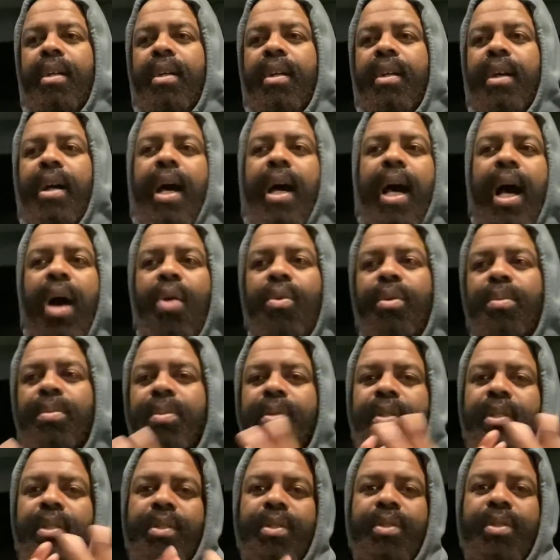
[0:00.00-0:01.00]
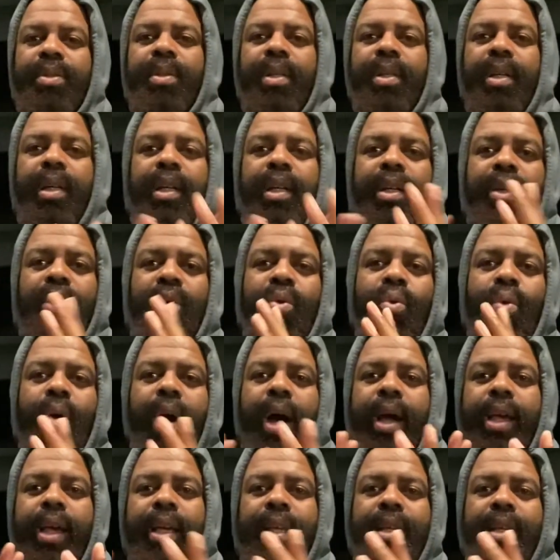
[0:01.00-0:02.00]
how I'm going to do a
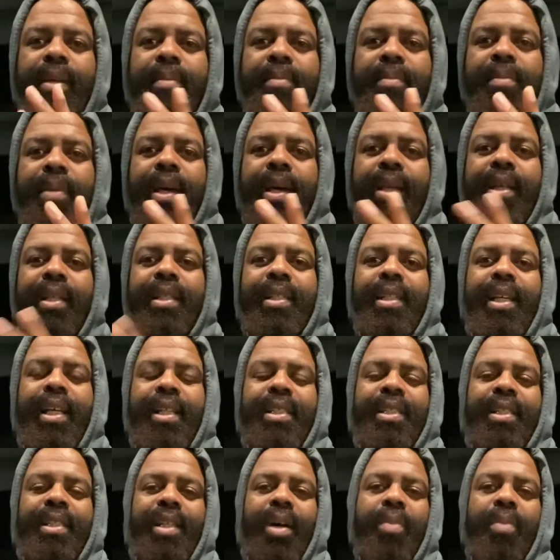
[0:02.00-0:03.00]
quiet meditation.